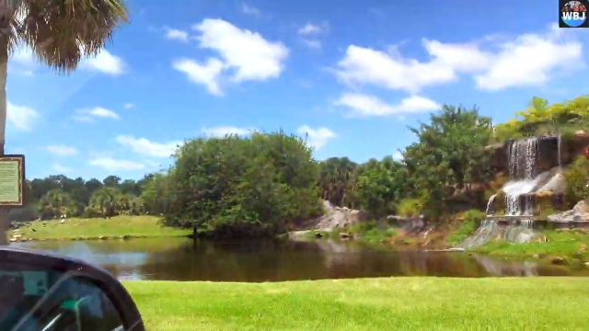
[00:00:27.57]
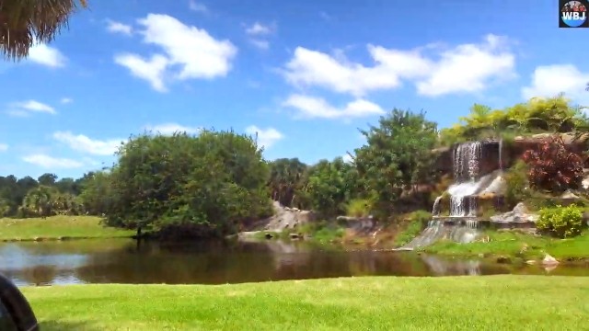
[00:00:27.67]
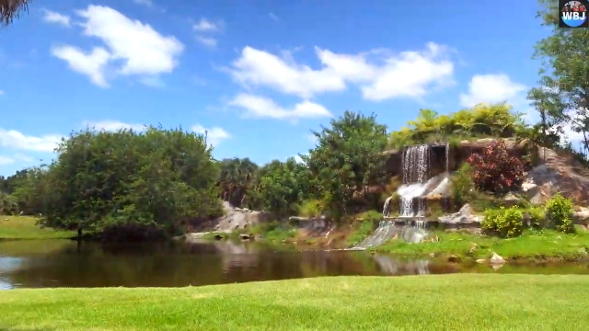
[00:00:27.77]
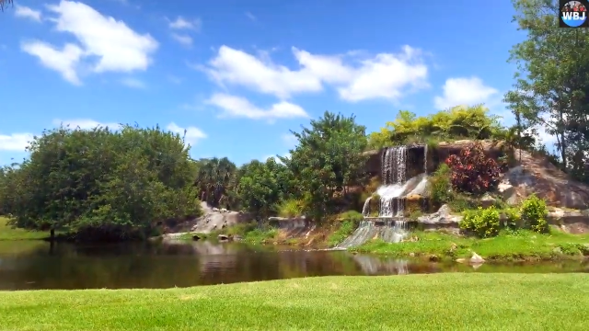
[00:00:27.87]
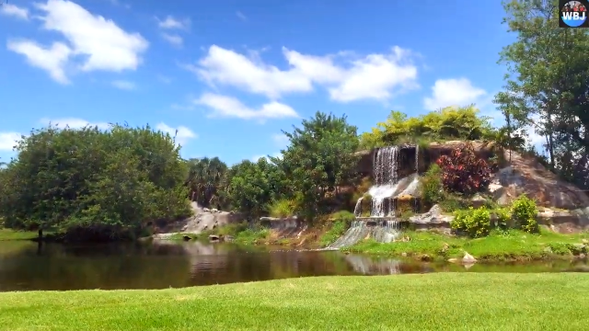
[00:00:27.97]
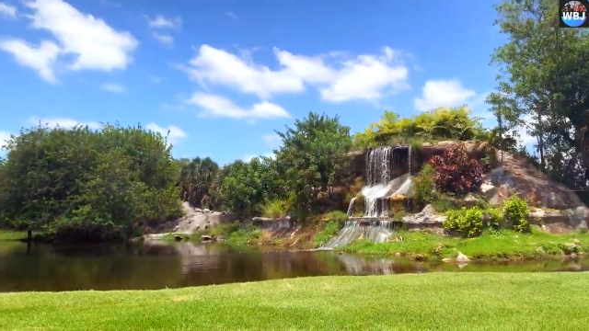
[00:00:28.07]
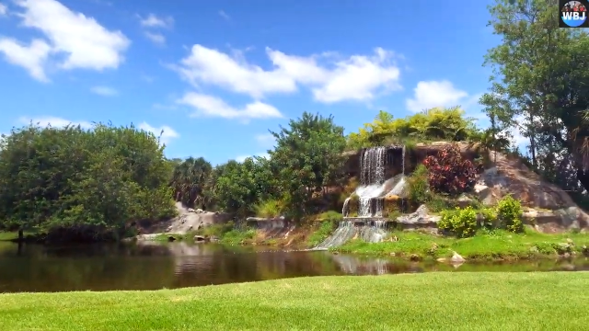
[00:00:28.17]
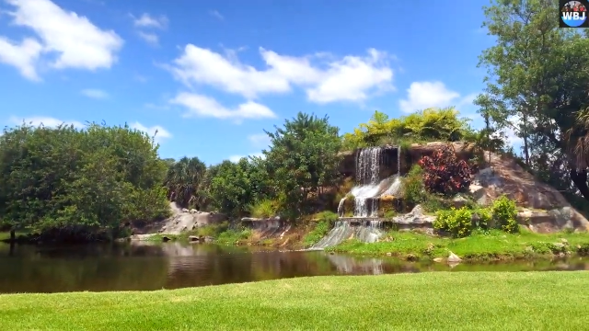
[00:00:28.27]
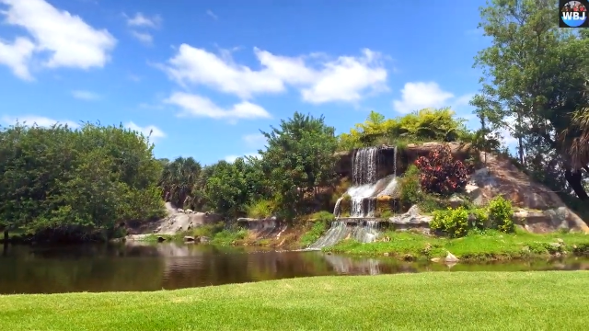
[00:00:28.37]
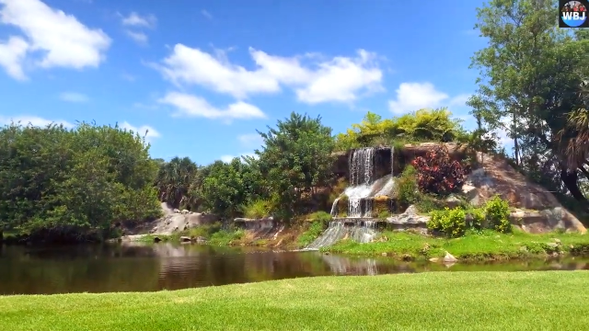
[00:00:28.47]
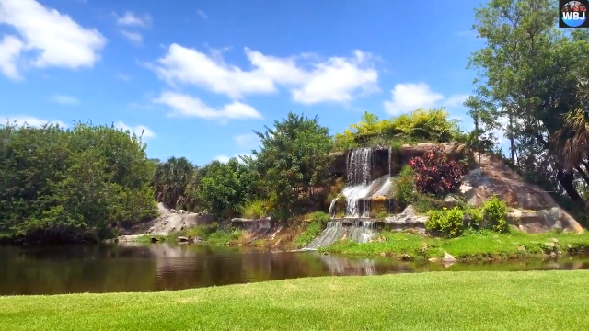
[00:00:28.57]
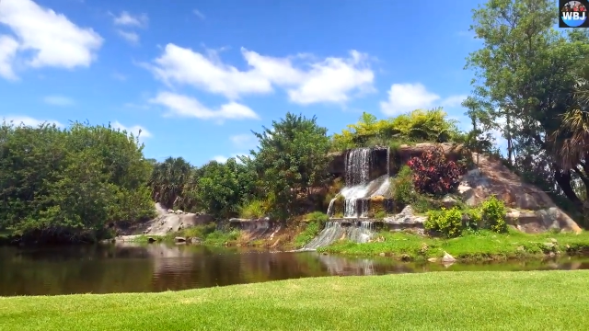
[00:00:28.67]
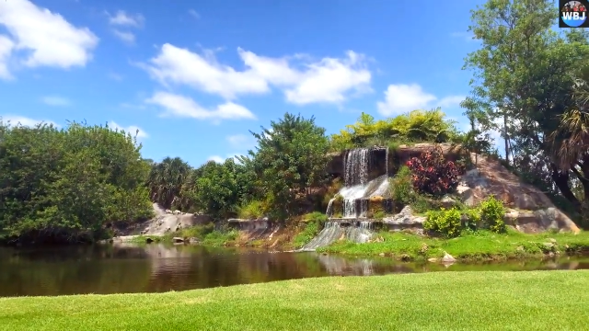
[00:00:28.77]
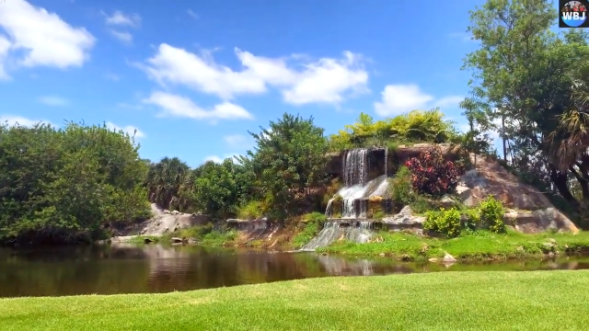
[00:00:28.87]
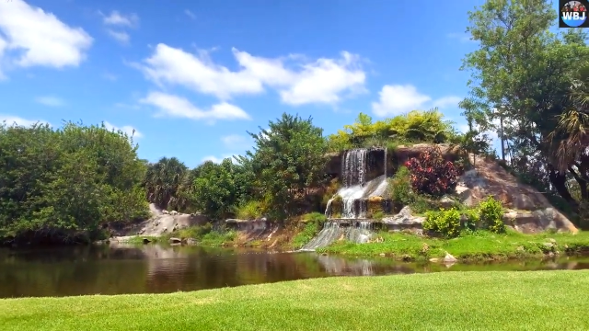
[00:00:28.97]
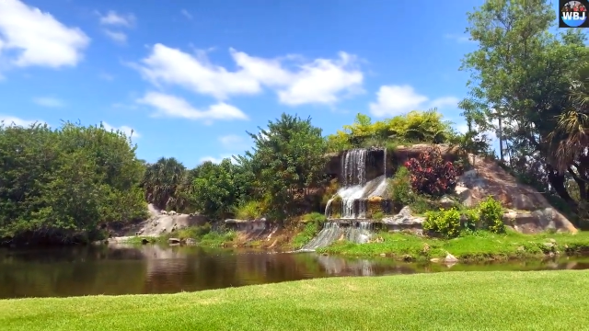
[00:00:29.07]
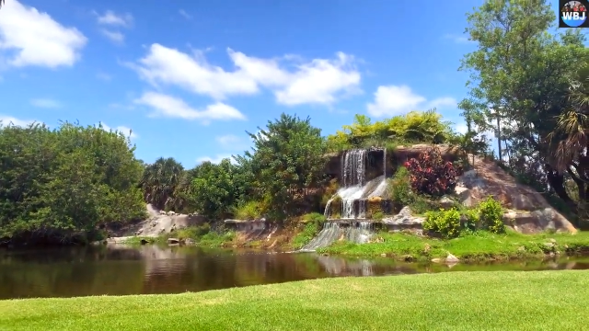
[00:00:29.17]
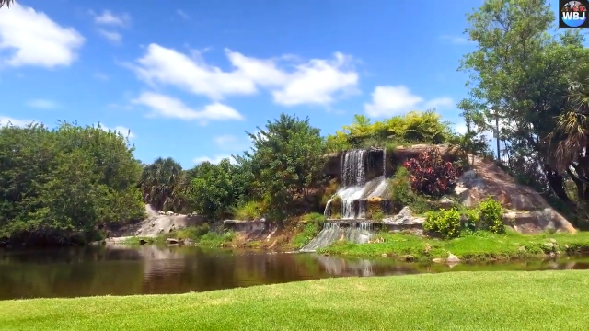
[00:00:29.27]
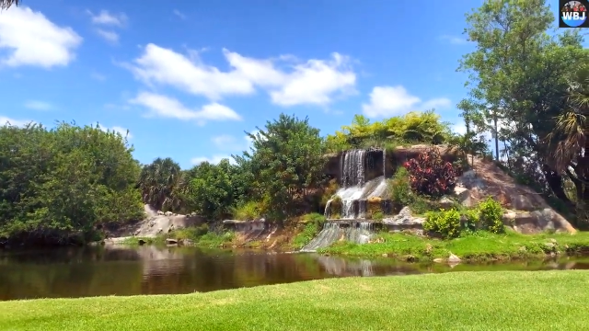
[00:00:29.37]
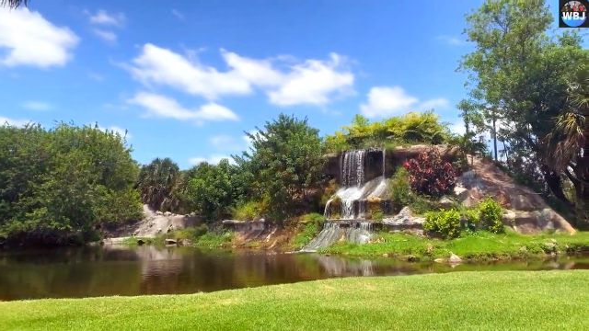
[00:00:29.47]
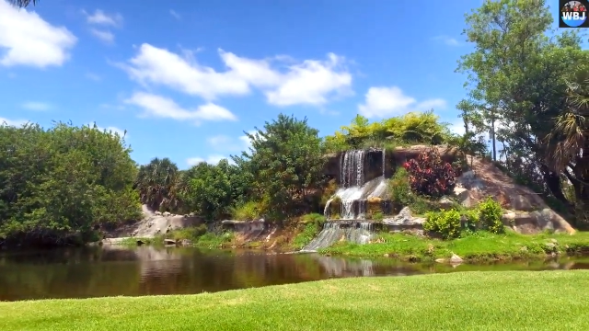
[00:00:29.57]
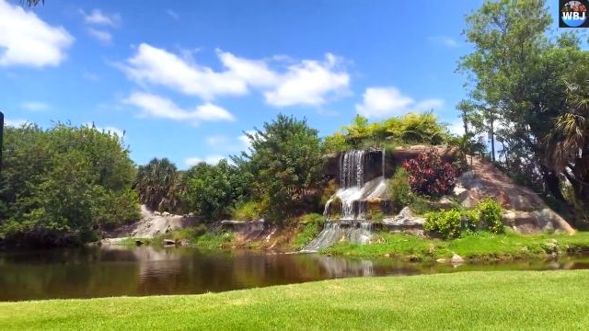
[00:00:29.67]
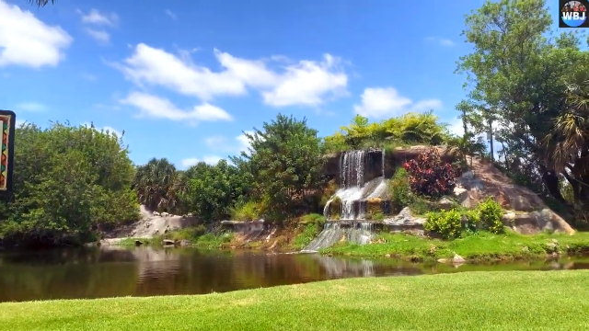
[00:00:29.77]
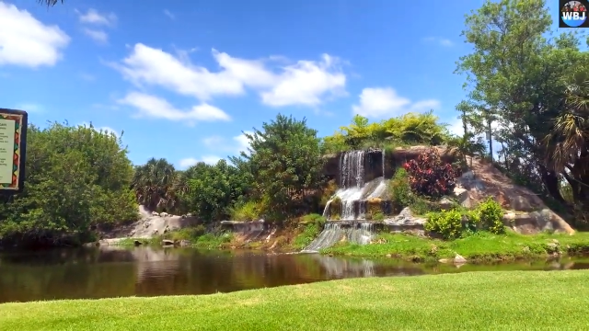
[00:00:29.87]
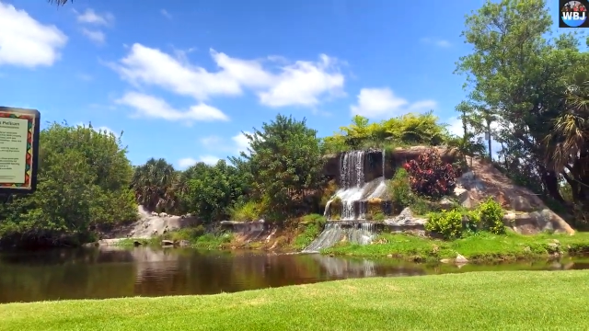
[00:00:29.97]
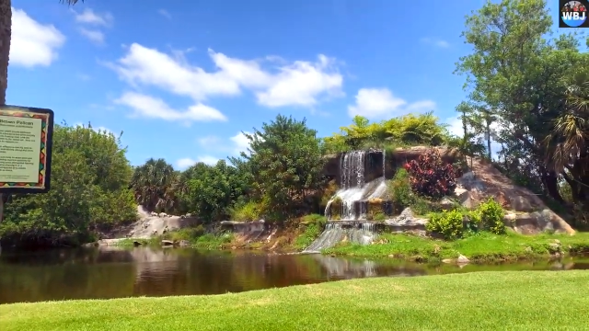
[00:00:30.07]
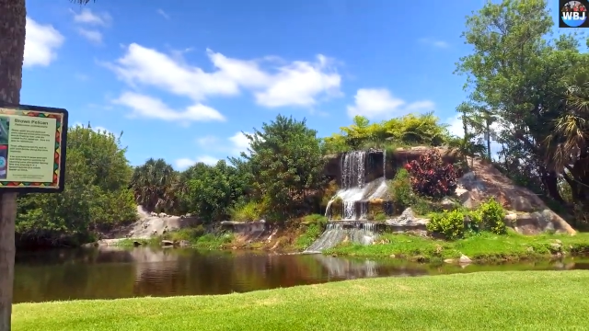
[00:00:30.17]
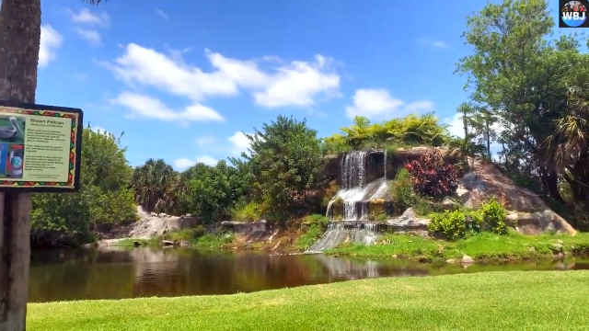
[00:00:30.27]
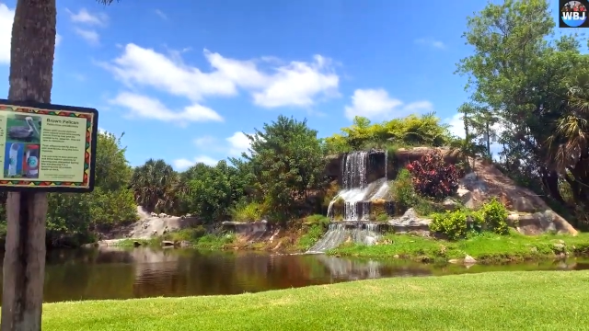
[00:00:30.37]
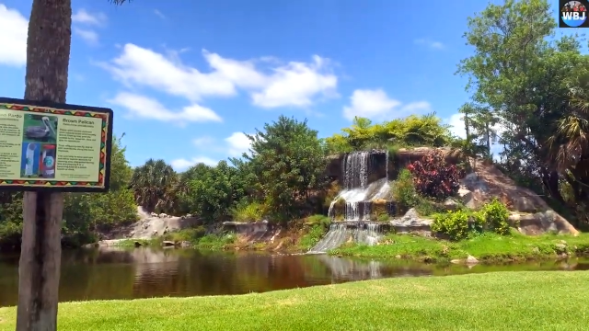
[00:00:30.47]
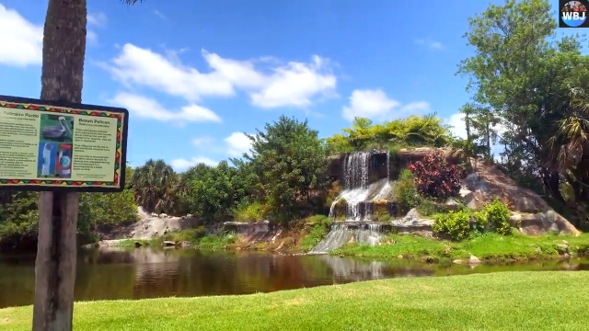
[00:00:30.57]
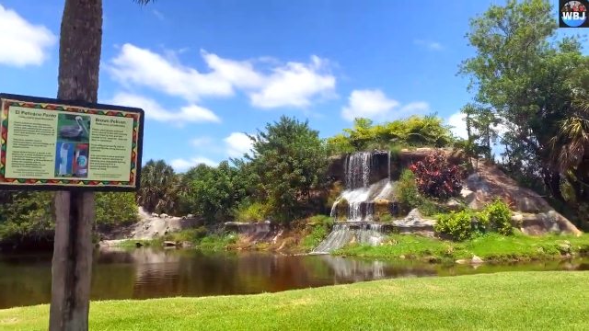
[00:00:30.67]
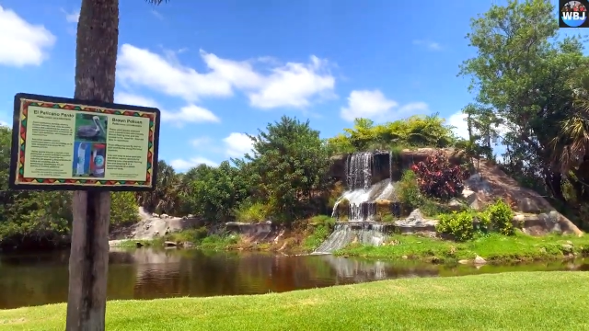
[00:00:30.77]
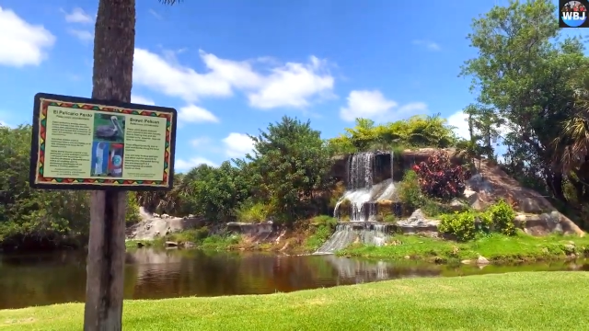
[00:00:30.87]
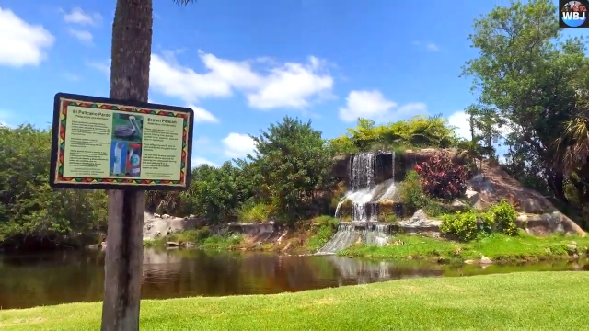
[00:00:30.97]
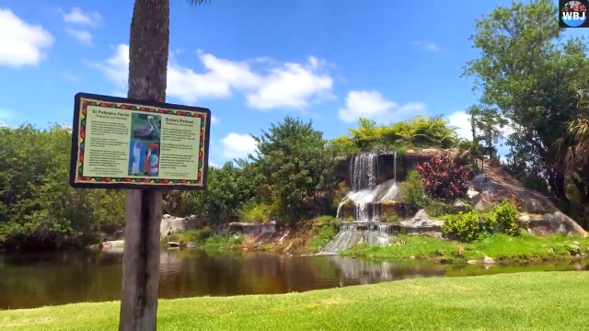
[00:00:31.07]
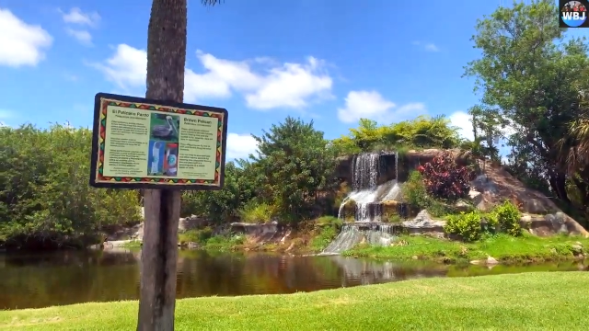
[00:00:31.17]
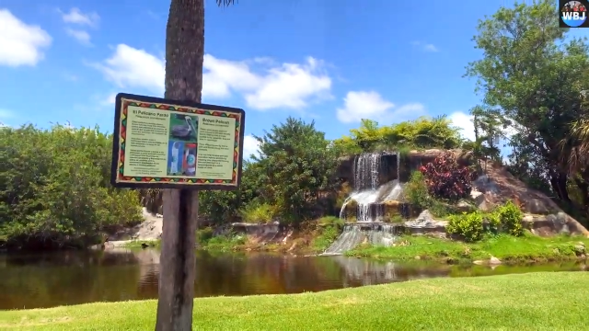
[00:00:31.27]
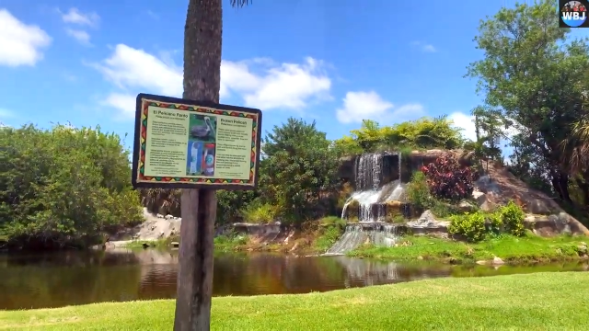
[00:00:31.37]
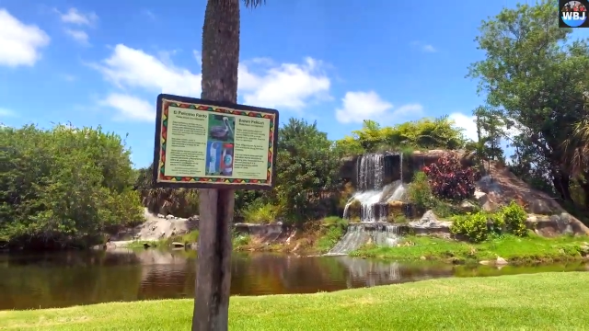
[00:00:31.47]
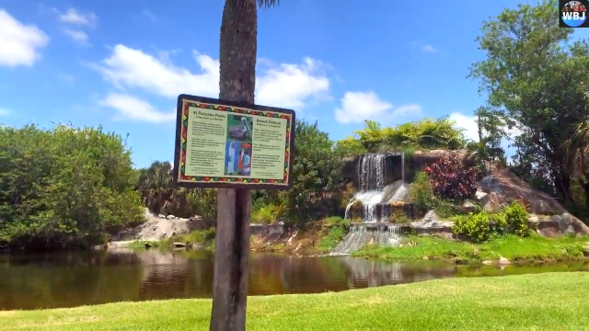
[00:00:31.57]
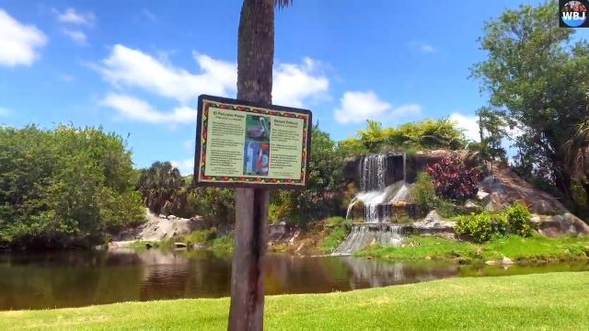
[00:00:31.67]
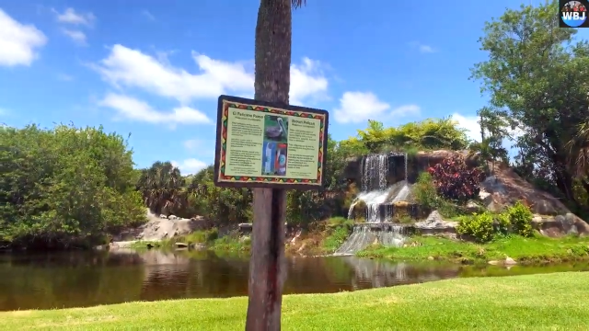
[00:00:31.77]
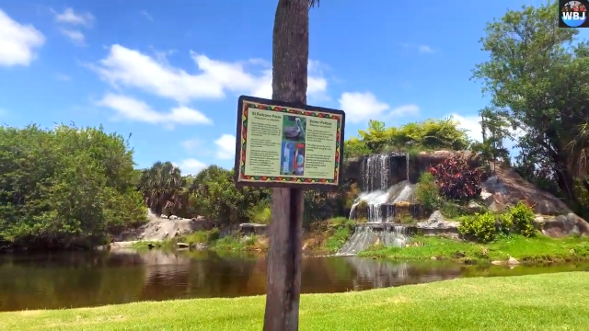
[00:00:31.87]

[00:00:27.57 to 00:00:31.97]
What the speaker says: Nobody's mouth can be seen.